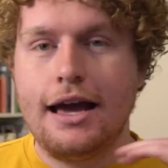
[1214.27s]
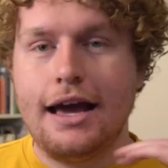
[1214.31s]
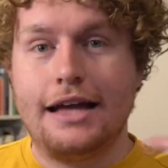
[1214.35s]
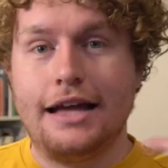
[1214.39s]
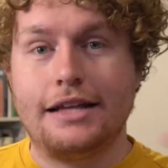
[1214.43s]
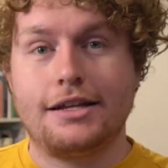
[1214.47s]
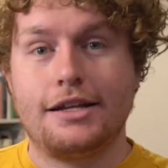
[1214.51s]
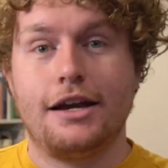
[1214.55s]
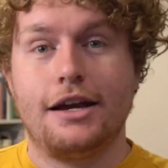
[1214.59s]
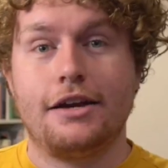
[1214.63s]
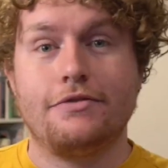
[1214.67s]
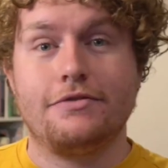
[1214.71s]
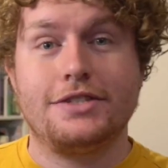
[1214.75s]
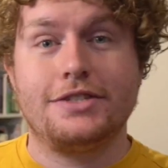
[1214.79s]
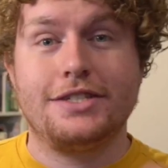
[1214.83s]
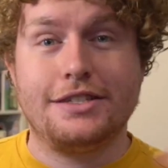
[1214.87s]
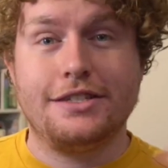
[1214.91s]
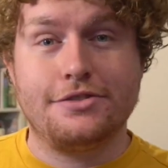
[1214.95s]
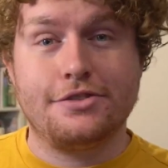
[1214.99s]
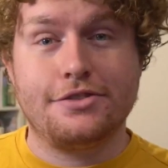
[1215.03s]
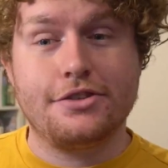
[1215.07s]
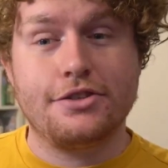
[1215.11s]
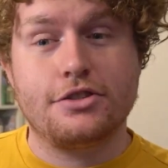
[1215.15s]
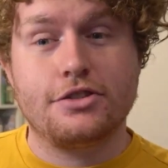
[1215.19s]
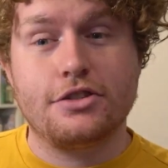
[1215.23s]
And kind of
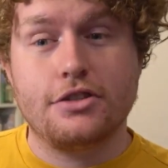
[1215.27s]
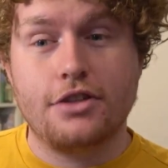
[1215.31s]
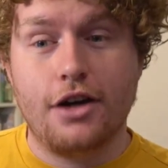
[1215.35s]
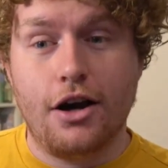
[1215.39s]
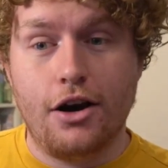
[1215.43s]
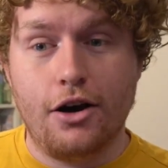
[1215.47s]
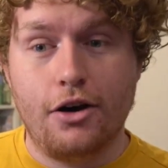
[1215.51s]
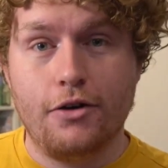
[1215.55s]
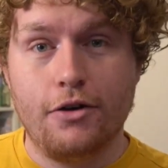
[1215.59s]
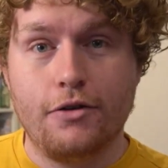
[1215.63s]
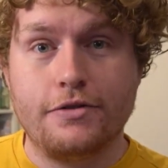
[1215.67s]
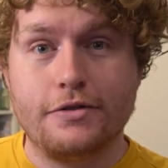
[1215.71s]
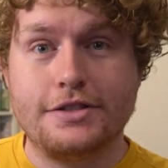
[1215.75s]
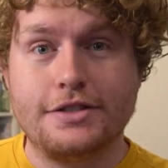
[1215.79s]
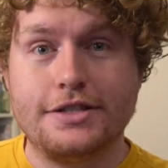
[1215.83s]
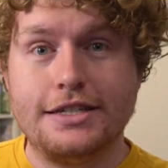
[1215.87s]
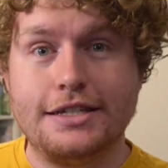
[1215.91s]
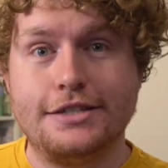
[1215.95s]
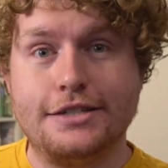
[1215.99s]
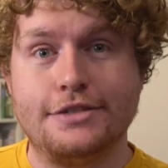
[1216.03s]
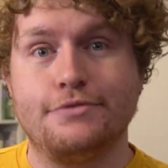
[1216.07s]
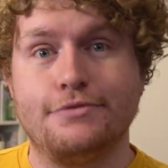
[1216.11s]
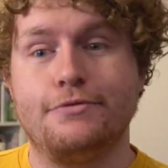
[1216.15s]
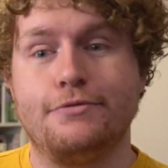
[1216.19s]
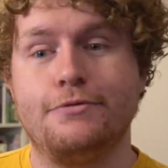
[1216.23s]
since the start of
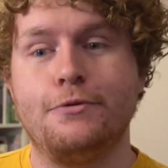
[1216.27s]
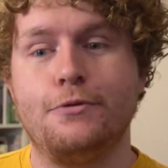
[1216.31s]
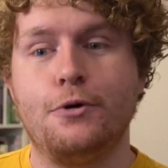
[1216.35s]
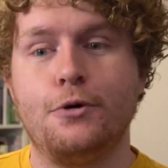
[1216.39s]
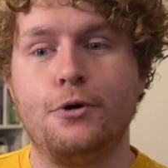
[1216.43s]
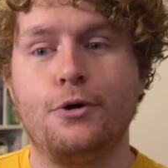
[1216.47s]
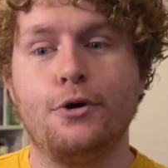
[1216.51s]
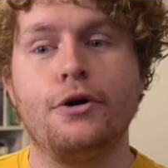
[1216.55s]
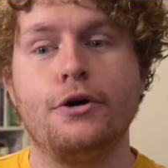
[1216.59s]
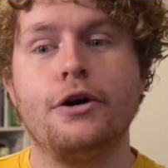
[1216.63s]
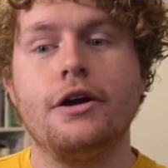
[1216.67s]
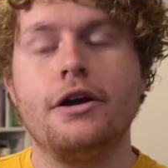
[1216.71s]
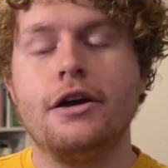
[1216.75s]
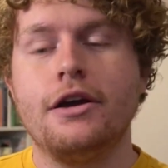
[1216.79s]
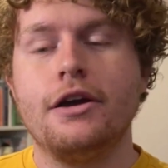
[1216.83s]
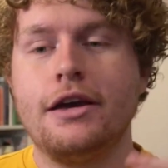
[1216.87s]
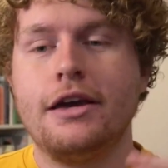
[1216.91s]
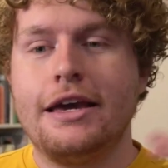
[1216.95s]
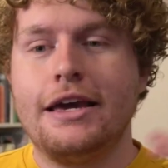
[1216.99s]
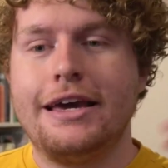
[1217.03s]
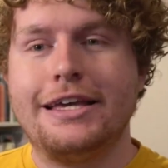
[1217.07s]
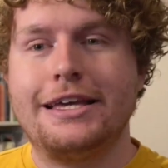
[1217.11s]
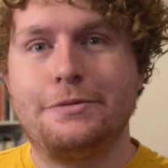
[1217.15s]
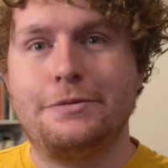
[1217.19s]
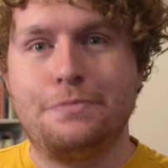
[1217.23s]
season four,
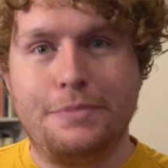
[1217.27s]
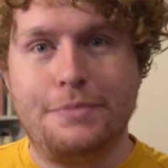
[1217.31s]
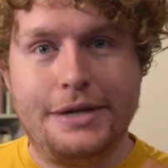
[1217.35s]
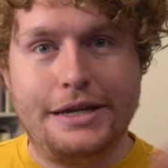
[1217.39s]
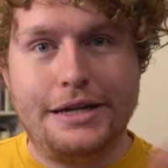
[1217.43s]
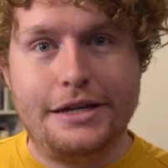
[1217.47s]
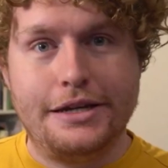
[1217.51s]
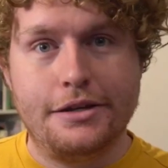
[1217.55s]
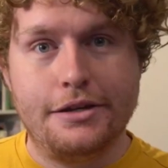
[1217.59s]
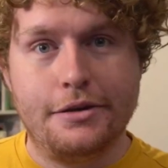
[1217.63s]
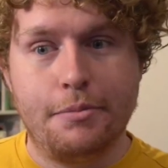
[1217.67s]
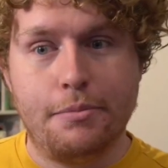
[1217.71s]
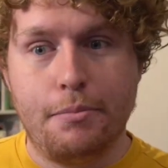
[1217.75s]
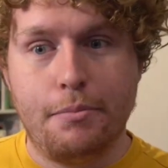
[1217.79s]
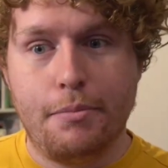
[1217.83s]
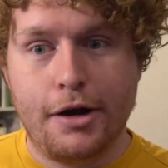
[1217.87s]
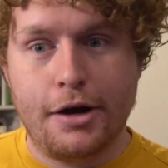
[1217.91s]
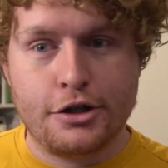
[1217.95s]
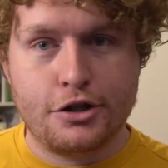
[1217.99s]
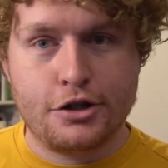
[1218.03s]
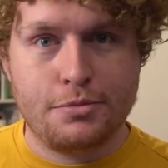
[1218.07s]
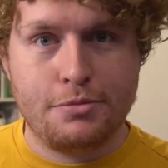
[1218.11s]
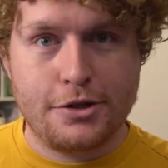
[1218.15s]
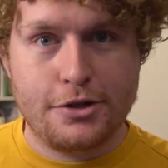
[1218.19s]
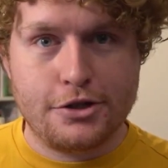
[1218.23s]
it's been
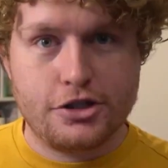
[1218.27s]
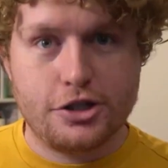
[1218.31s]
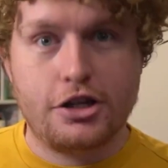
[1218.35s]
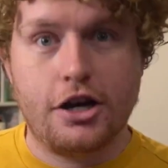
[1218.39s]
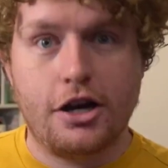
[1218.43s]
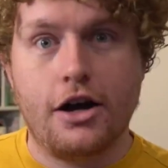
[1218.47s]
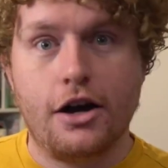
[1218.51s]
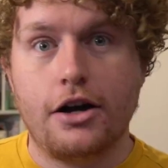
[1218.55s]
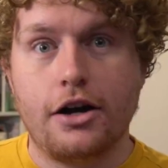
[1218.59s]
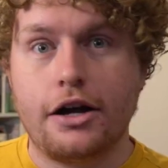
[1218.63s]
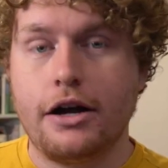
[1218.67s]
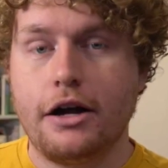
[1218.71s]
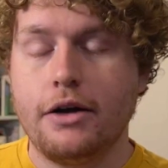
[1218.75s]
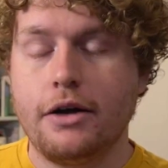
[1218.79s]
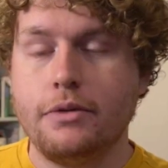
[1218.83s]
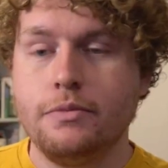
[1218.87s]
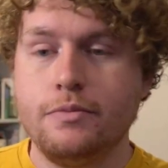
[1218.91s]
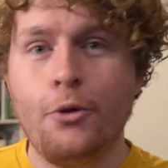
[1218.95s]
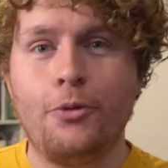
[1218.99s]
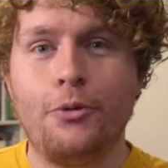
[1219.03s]
much, much darker.